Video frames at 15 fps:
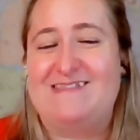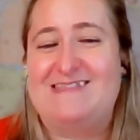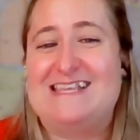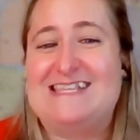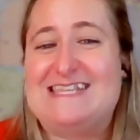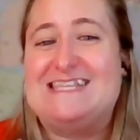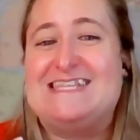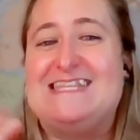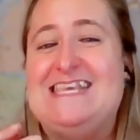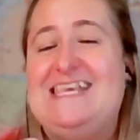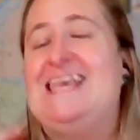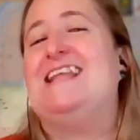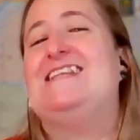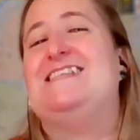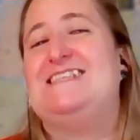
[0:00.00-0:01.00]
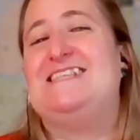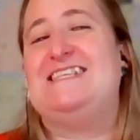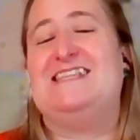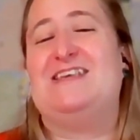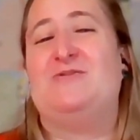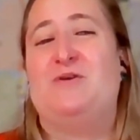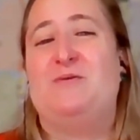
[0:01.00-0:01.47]
This is the
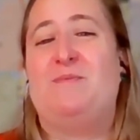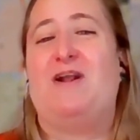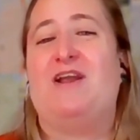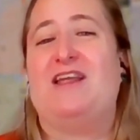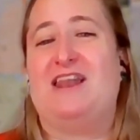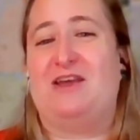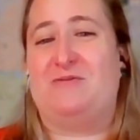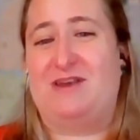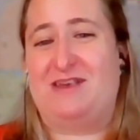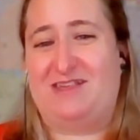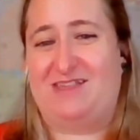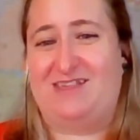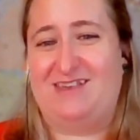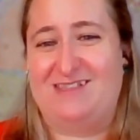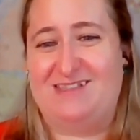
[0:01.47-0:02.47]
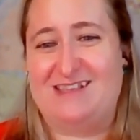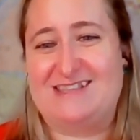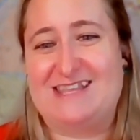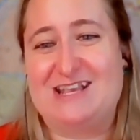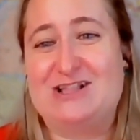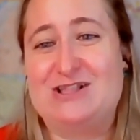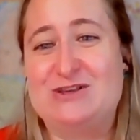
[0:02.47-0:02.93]
entity that we're bargaining with. This
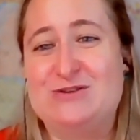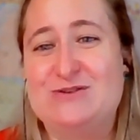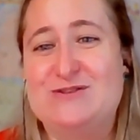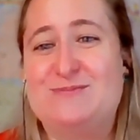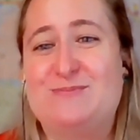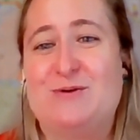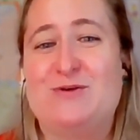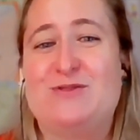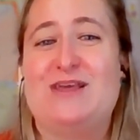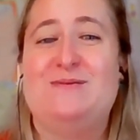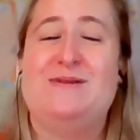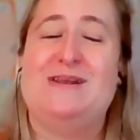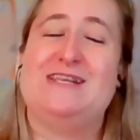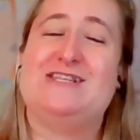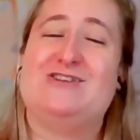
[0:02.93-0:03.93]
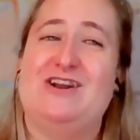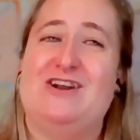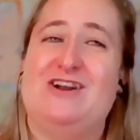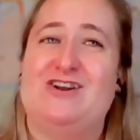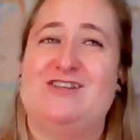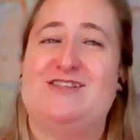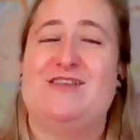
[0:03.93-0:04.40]
includes both
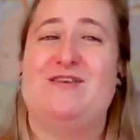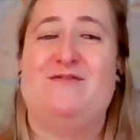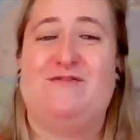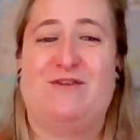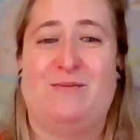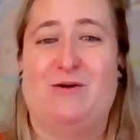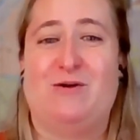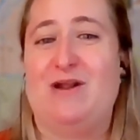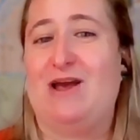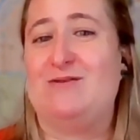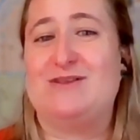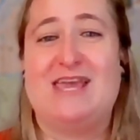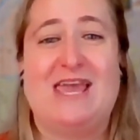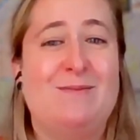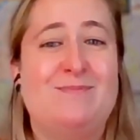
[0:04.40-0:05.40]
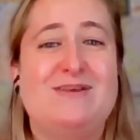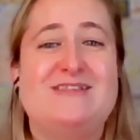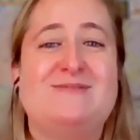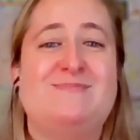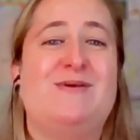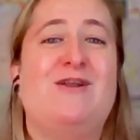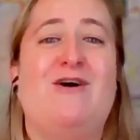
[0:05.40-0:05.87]
administrators from around
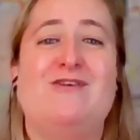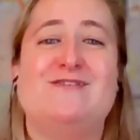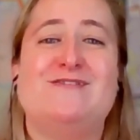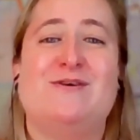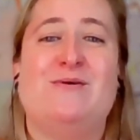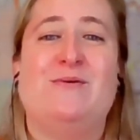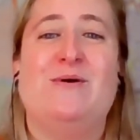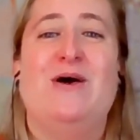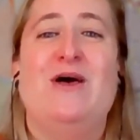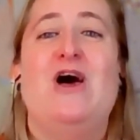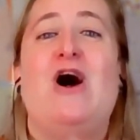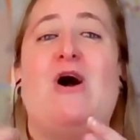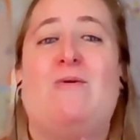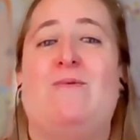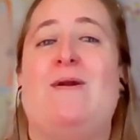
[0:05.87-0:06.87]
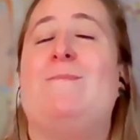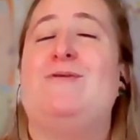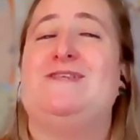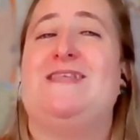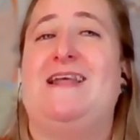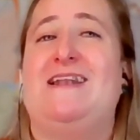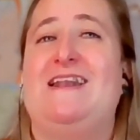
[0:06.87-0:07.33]
campus, but also a
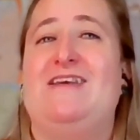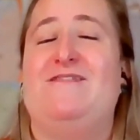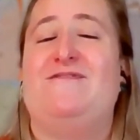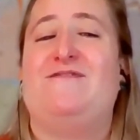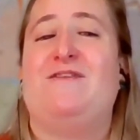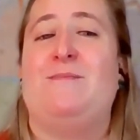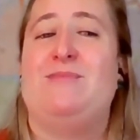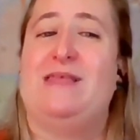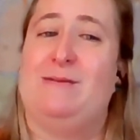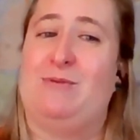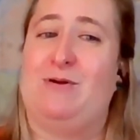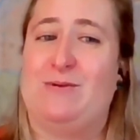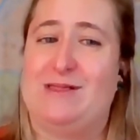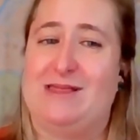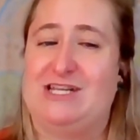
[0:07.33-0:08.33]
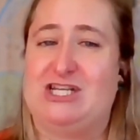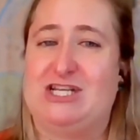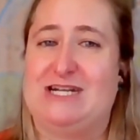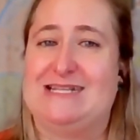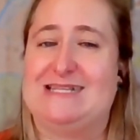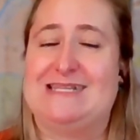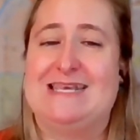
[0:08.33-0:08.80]
representative from labor
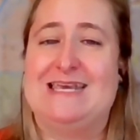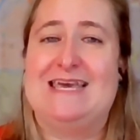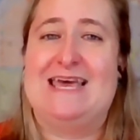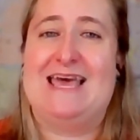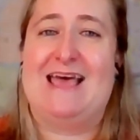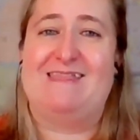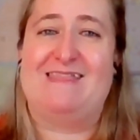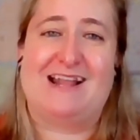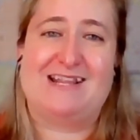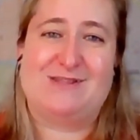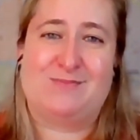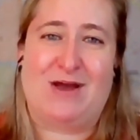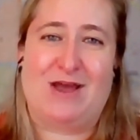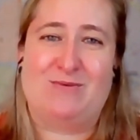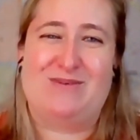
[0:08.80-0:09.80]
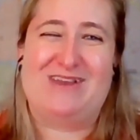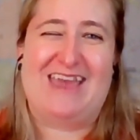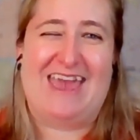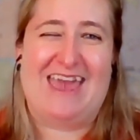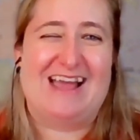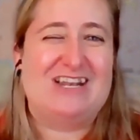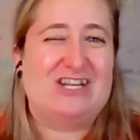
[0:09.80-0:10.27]
relations. That's why we
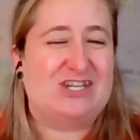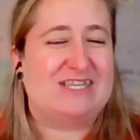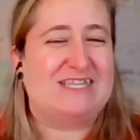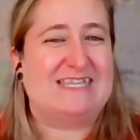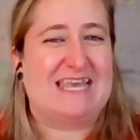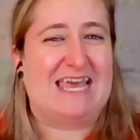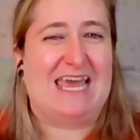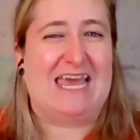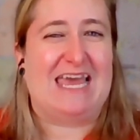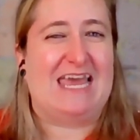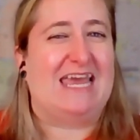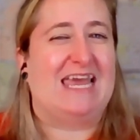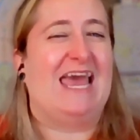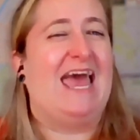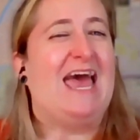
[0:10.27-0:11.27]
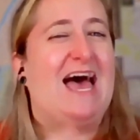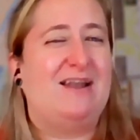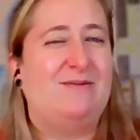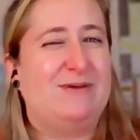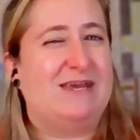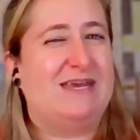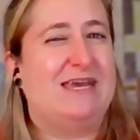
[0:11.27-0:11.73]
can't just say
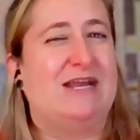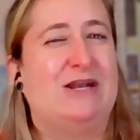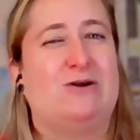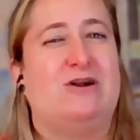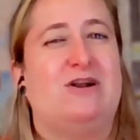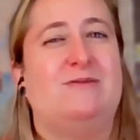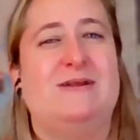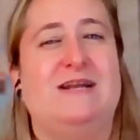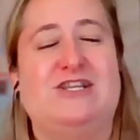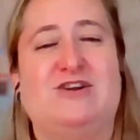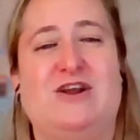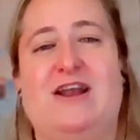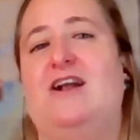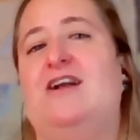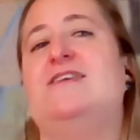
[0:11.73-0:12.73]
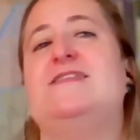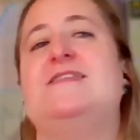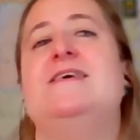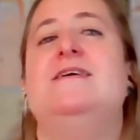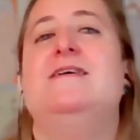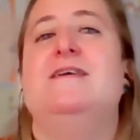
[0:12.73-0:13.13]
admin or administrators.